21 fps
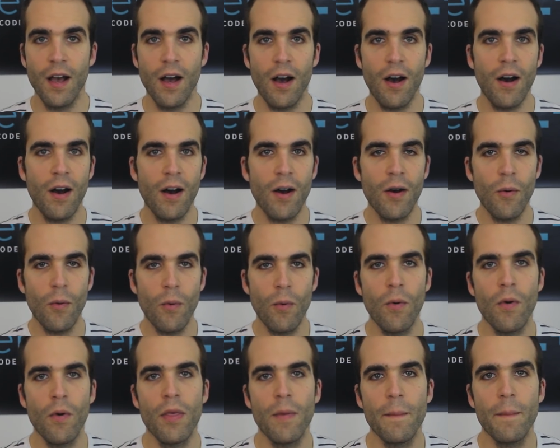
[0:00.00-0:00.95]
are
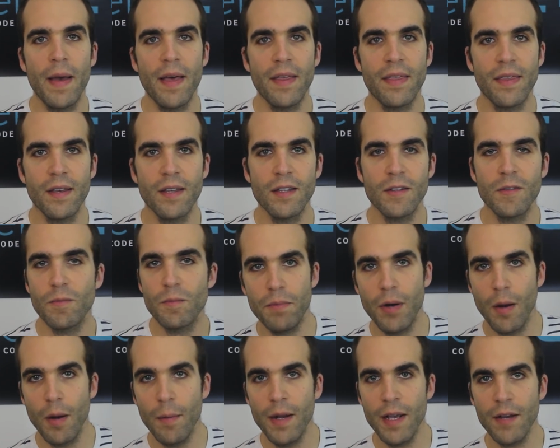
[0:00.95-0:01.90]
all the methods
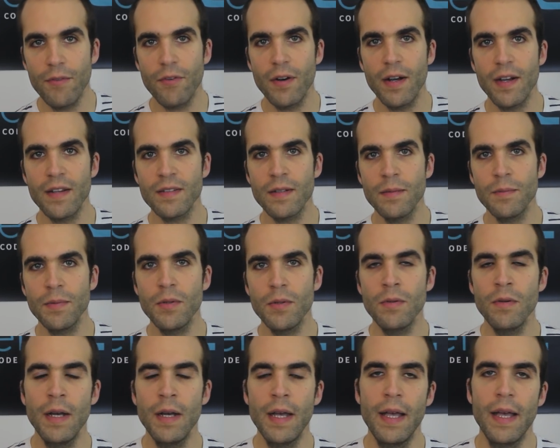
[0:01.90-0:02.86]
public, for
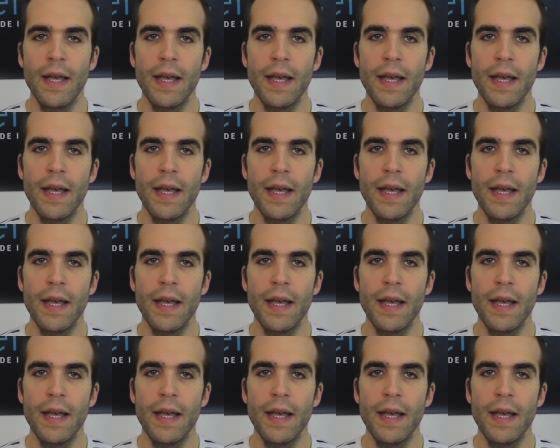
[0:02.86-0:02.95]
example,